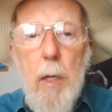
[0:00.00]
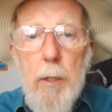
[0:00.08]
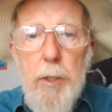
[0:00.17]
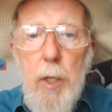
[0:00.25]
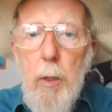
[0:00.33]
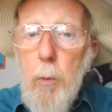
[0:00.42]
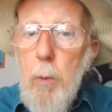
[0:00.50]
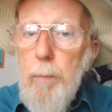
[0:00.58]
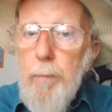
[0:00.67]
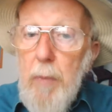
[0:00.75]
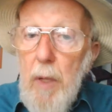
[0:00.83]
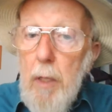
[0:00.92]
So
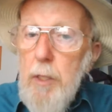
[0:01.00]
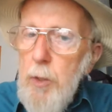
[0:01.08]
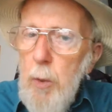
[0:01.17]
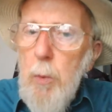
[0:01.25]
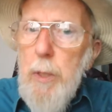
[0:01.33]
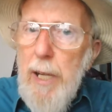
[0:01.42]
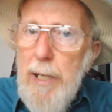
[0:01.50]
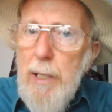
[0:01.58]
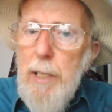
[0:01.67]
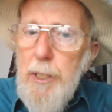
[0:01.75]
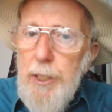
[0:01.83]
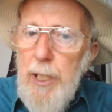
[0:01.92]
I saw
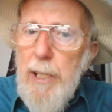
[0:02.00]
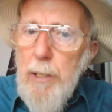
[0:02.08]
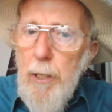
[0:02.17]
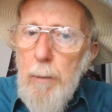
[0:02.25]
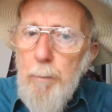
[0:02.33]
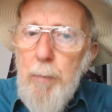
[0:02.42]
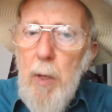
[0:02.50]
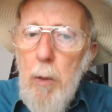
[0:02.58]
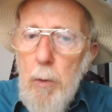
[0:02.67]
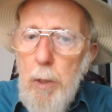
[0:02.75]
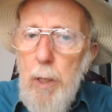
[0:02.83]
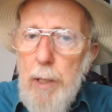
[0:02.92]
Caitlyn Jenner
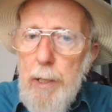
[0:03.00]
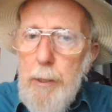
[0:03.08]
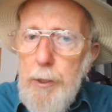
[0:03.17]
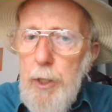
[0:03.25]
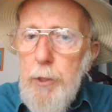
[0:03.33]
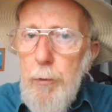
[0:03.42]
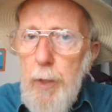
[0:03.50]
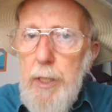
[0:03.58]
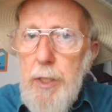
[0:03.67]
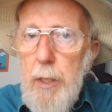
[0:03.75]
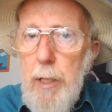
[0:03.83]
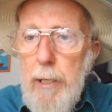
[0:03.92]
online just
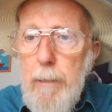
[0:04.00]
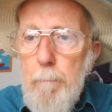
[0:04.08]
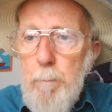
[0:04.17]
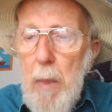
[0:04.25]
recently,